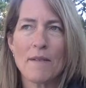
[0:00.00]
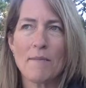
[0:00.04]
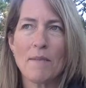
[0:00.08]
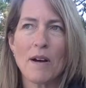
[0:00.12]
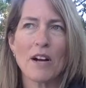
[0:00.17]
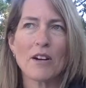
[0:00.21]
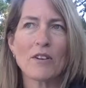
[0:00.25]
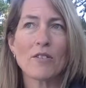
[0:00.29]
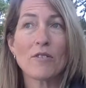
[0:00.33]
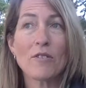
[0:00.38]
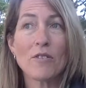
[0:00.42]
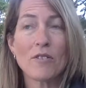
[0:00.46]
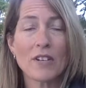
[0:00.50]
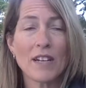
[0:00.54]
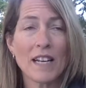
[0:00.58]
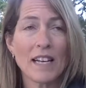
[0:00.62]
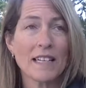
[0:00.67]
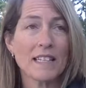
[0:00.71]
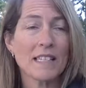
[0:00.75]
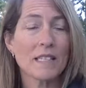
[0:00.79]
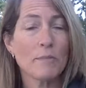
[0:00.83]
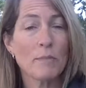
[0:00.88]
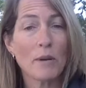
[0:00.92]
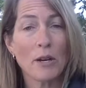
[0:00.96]
our own
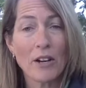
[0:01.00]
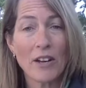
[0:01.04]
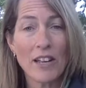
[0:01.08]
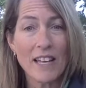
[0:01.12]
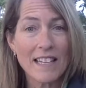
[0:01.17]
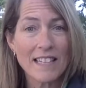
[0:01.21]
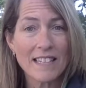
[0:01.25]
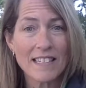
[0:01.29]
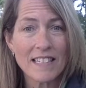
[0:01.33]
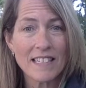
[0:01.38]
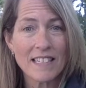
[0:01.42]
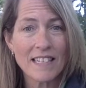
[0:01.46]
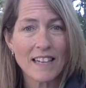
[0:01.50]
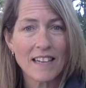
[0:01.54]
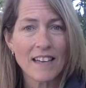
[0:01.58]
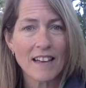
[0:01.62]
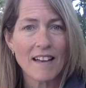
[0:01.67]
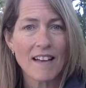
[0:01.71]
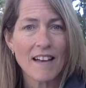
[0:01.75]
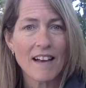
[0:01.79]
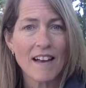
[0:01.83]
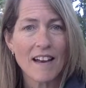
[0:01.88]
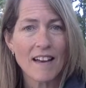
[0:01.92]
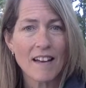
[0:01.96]
experience
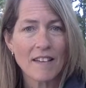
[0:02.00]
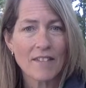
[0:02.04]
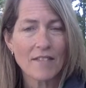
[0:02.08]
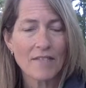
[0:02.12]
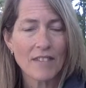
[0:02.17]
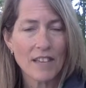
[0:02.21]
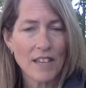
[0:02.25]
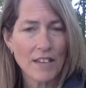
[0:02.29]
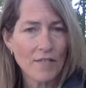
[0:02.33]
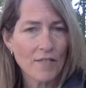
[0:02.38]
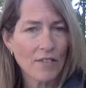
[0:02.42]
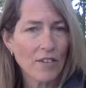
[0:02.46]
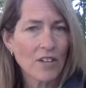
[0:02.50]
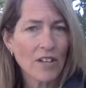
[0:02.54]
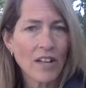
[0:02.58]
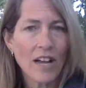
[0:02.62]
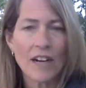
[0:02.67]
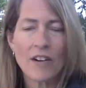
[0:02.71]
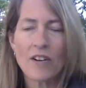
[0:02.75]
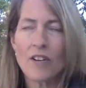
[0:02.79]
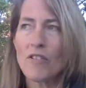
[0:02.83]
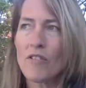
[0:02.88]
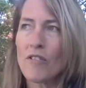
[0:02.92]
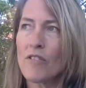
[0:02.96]
of evil,
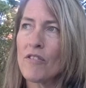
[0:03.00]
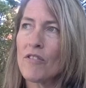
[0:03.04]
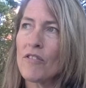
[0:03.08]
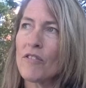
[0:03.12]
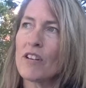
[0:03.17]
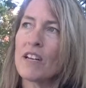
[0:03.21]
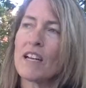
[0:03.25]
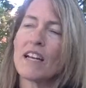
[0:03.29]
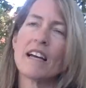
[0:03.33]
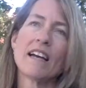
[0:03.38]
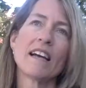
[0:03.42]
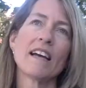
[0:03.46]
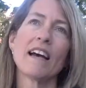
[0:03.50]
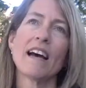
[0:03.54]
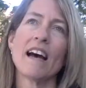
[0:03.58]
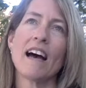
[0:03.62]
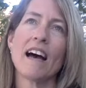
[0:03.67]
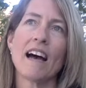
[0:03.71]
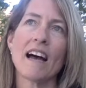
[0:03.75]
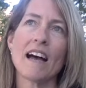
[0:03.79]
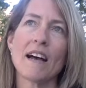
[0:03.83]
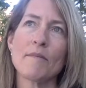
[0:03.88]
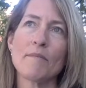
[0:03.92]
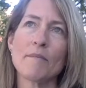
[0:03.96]
our own
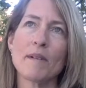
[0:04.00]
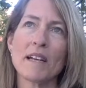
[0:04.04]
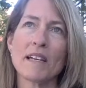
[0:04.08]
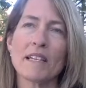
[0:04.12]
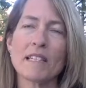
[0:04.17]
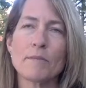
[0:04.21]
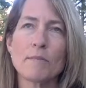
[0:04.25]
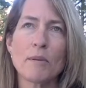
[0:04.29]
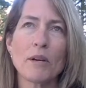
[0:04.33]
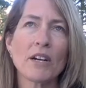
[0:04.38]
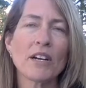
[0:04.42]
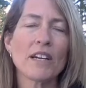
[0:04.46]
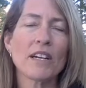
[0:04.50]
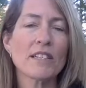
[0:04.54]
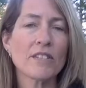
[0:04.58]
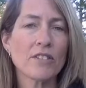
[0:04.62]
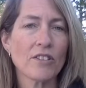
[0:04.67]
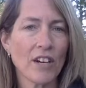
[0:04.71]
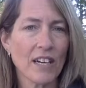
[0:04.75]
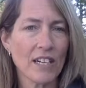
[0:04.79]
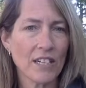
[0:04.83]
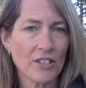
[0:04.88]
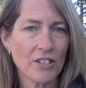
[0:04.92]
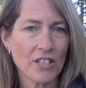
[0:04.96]
experience
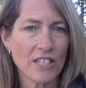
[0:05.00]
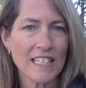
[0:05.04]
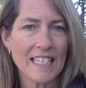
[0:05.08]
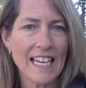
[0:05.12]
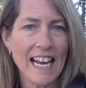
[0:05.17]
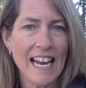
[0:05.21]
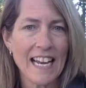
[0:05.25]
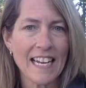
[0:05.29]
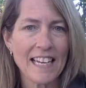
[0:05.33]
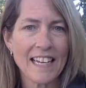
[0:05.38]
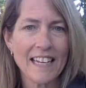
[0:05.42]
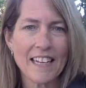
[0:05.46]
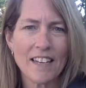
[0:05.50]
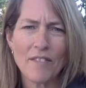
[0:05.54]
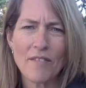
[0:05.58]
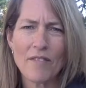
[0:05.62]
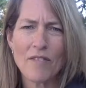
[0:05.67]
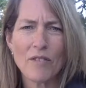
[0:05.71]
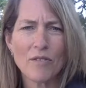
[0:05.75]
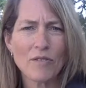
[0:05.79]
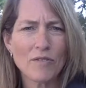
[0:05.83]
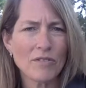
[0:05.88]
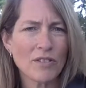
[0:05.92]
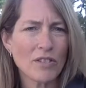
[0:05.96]
or understanding of
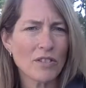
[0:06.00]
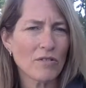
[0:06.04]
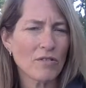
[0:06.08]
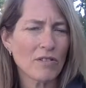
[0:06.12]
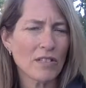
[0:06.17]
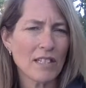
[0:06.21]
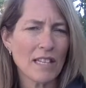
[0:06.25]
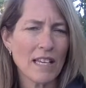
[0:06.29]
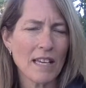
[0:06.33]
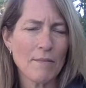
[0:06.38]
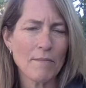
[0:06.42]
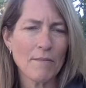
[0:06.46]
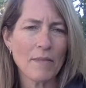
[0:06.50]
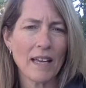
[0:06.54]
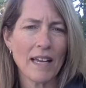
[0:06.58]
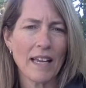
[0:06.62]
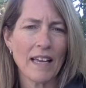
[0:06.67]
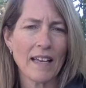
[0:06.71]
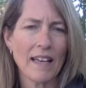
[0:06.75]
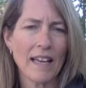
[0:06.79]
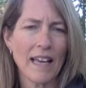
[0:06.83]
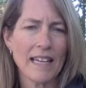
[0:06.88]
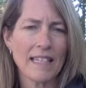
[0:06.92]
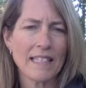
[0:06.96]
those who seem
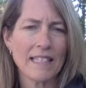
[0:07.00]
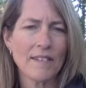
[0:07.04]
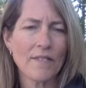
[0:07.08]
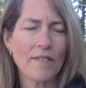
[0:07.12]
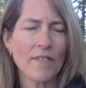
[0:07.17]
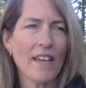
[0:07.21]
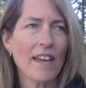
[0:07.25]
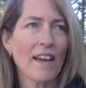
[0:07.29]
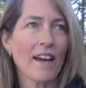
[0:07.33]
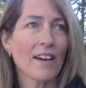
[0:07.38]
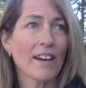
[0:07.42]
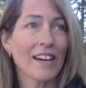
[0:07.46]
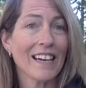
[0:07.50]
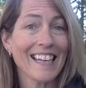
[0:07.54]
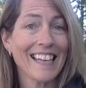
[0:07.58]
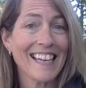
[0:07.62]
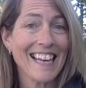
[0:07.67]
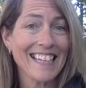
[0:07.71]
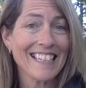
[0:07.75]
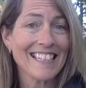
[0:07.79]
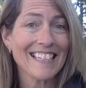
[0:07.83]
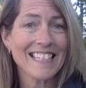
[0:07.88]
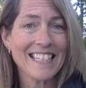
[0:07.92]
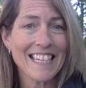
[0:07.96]
like as if they are
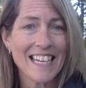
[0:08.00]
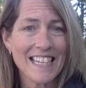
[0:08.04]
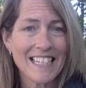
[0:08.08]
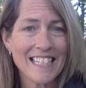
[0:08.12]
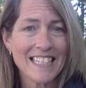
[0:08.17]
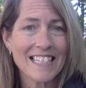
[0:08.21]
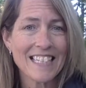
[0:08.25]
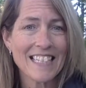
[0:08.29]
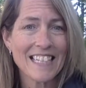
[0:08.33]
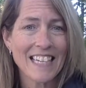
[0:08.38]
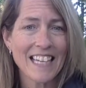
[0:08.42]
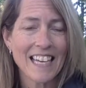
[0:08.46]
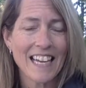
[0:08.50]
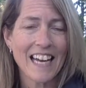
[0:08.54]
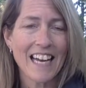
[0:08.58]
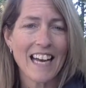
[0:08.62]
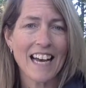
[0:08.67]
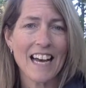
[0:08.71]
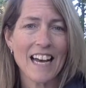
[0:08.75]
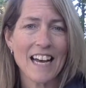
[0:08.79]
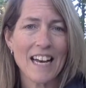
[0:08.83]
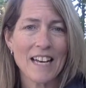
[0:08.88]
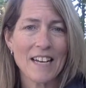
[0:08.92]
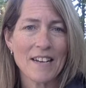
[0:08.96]
against us,
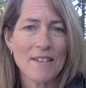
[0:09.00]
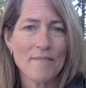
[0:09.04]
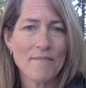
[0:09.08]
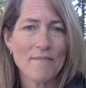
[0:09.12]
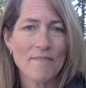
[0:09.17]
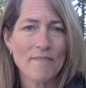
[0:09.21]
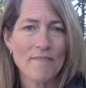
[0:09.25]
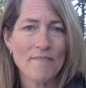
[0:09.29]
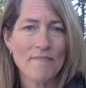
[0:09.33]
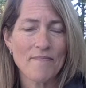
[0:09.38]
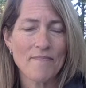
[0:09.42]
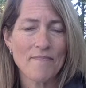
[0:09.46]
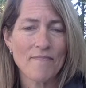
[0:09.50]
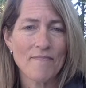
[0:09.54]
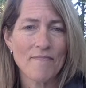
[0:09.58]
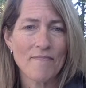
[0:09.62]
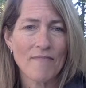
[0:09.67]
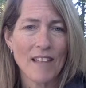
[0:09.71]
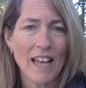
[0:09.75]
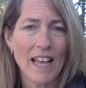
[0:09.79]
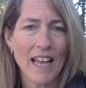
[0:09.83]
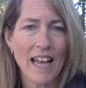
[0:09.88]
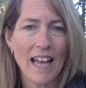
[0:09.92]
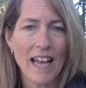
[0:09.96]

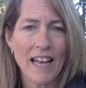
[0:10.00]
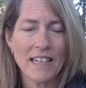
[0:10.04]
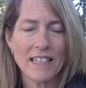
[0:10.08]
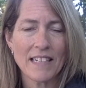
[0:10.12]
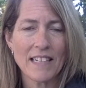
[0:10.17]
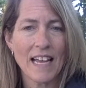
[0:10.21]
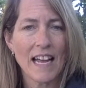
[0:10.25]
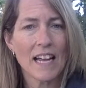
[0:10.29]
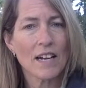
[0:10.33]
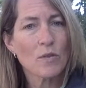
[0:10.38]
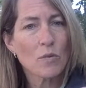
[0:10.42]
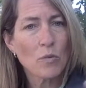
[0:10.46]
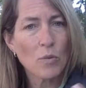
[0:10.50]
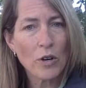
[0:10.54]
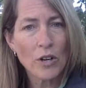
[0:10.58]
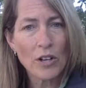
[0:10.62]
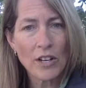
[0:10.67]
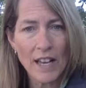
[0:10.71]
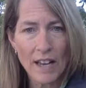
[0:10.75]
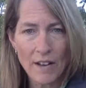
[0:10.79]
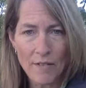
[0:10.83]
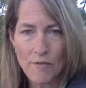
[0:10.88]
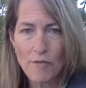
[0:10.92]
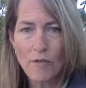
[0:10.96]
and
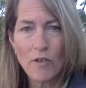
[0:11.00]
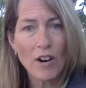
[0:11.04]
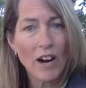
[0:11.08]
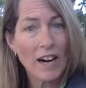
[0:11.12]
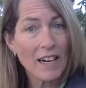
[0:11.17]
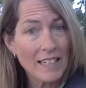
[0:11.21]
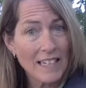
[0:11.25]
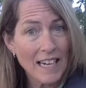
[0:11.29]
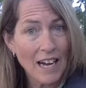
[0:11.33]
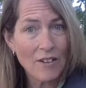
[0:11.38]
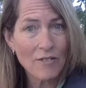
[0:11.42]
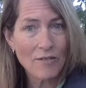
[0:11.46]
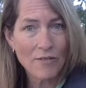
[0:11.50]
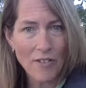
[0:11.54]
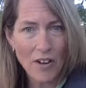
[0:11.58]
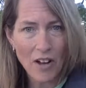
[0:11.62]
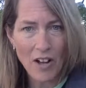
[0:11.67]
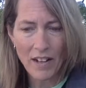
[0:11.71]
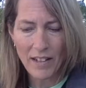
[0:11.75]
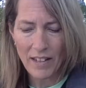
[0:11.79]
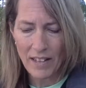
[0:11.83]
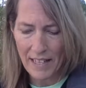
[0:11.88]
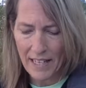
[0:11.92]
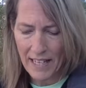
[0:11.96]
working for our
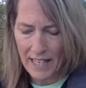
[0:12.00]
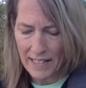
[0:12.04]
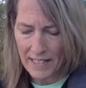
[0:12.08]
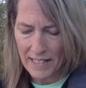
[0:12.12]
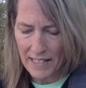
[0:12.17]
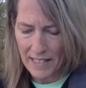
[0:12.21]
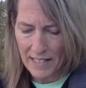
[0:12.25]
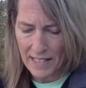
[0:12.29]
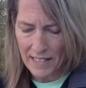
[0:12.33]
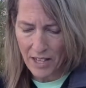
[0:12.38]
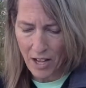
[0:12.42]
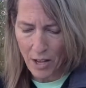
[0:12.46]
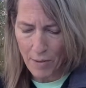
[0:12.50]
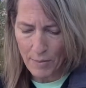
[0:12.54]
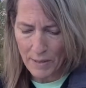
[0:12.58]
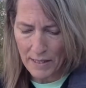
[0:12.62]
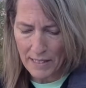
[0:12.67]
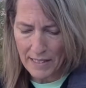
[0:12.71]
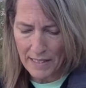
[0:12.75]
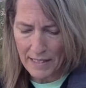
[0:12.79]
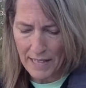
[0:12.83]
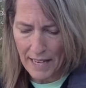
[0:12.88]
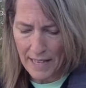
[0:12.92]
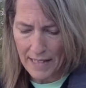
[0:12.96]
downfall, as the
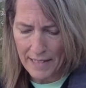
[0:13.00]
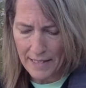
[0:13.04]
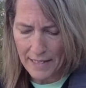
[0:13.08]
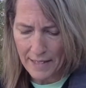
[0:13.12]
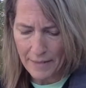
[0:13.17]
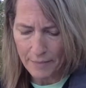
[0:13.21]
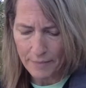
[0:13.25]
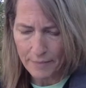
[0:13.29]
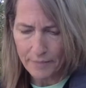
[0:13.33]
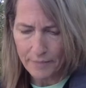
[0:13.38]
psalmist says.